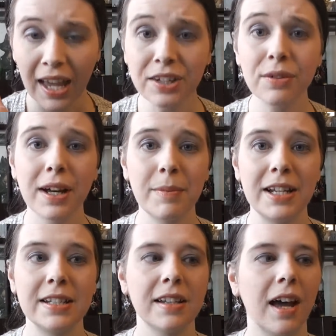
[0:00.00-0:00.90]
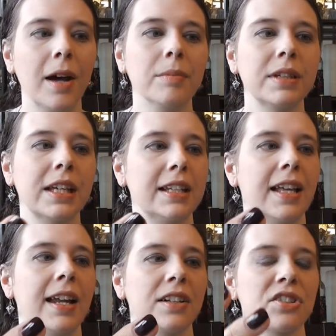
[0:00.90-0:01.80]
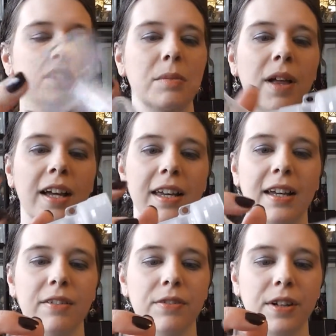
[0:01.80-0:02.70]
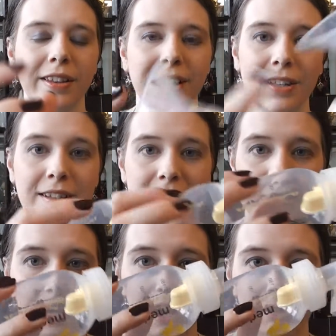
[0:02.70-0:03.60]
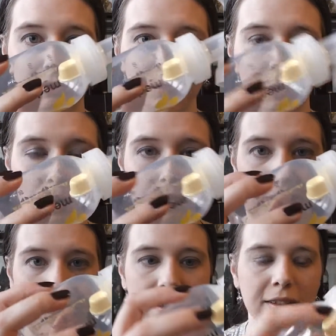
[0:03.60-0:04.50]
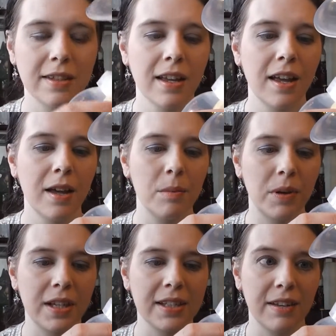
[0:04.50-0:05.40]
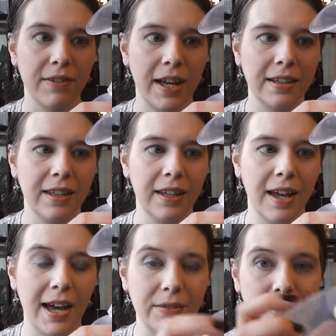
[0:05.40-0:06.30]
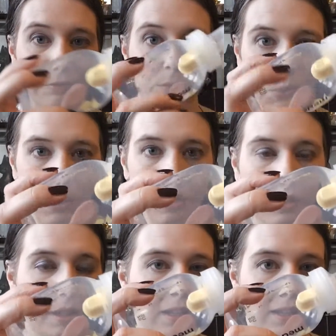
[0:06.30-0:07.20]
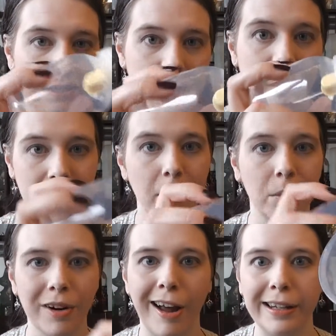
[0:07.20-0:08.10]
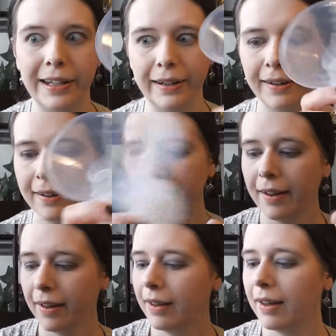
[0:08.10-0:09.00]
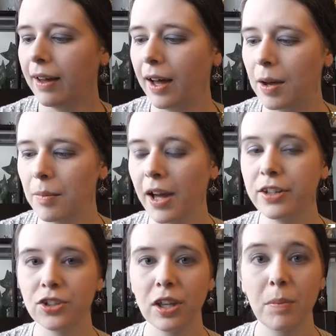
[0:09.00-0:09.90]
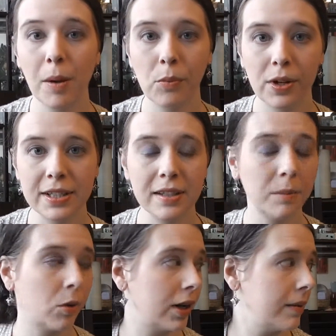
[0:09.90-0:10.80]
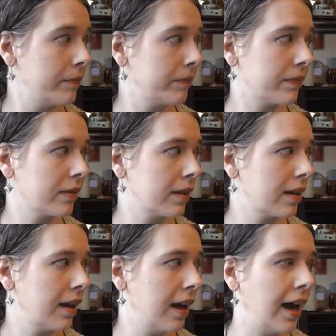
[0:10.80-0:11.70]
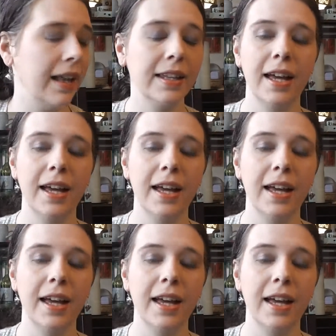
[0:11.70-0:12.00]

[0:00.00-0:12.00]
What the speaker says: I do recommend getting that extra supply kit, if for nothing else, than to have more of these, because I find that having 4 is the number I need. I usually pump once in the morning, and